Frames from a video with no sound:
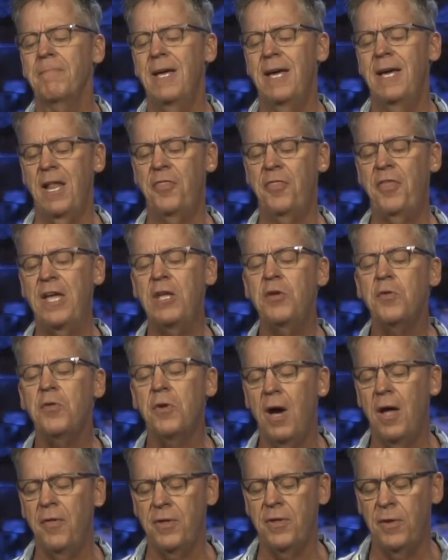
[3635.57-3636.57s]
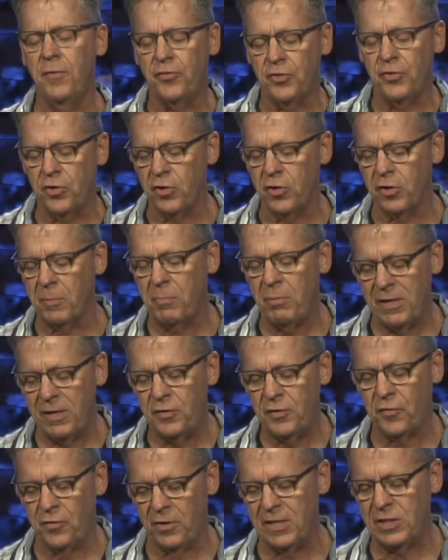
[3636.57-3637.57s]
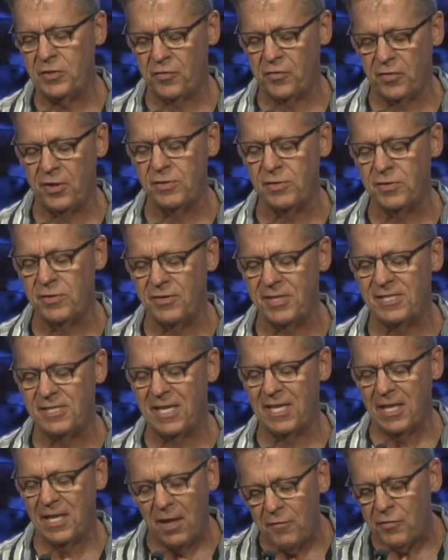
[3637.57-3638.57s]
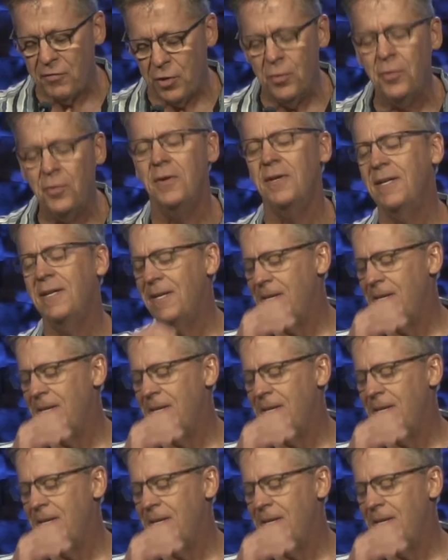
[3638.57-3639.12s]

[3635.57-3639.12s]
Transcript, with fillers: And I thank you, God, that you've secured a place for us, for those of us that love you.